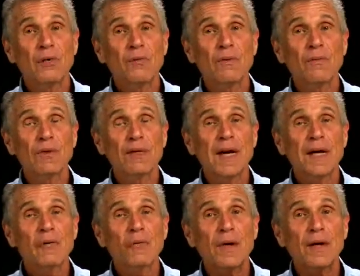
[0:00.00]
when we're
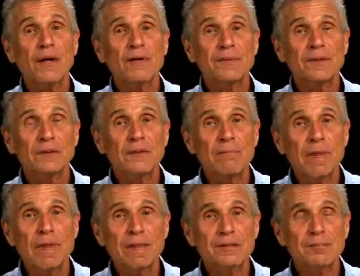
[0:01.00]
not aware of the
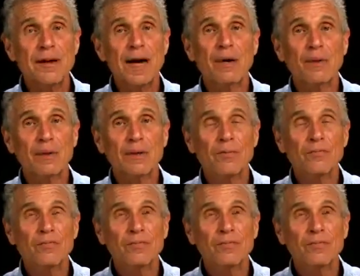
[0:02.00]
tremendous power